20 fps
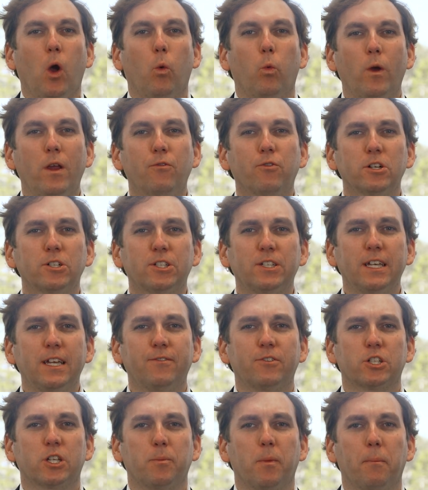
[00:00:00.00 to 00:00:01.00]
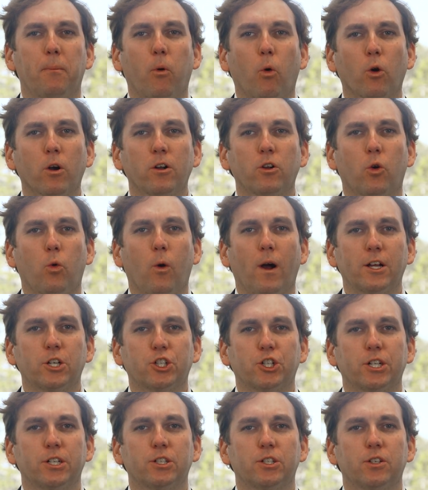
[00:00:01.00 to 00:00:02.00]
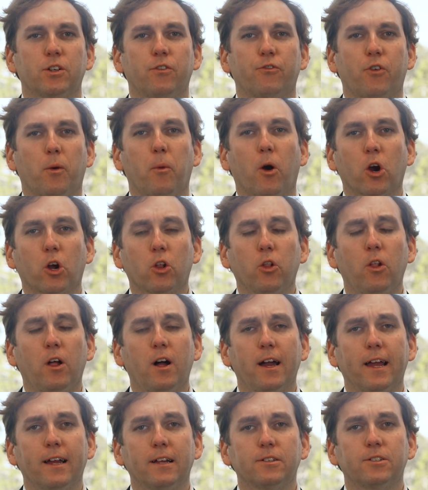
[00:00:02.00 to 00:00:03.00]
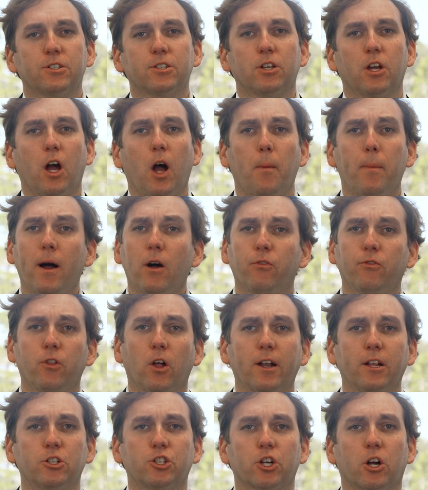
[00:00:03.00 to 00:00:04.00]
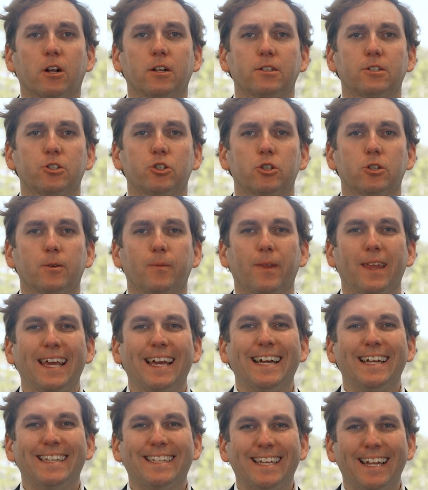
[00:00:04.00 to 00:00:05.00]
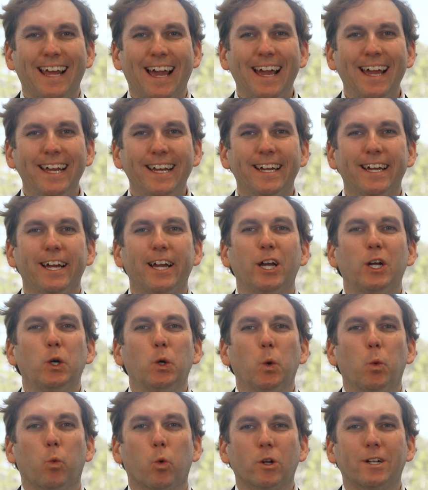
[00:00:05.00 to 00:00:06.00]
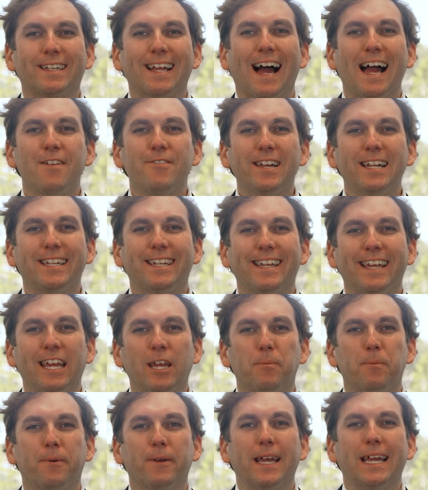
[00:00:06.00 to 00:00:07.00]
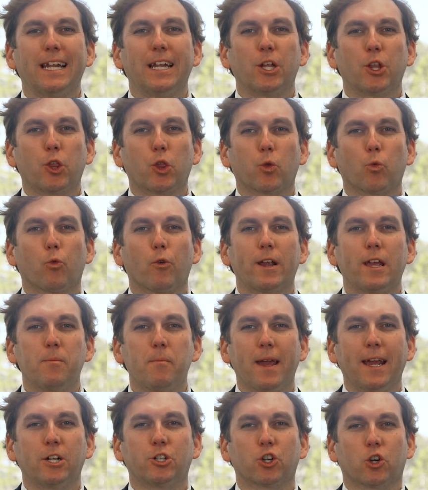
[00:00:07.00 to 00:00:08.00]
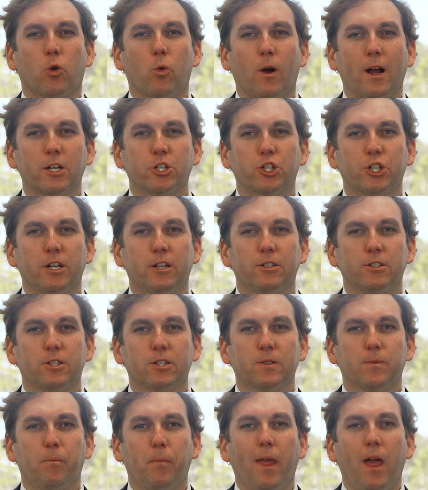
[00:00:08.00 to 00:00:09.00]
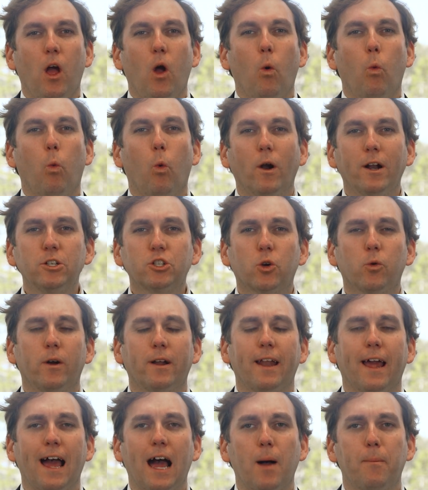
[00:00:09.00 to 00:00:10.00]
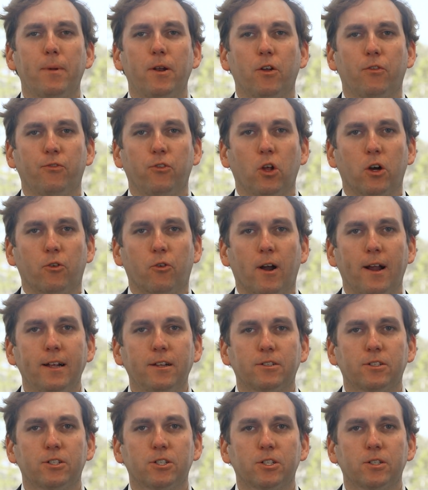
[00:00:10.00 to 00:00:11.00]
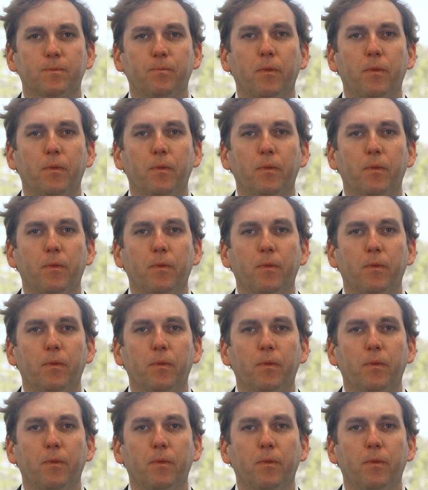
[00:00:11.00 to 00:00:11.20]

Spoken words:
we've received some important questions from our clients about flood insurance. Today, we're diving deep into three major questions. What is going to happen to flood rates?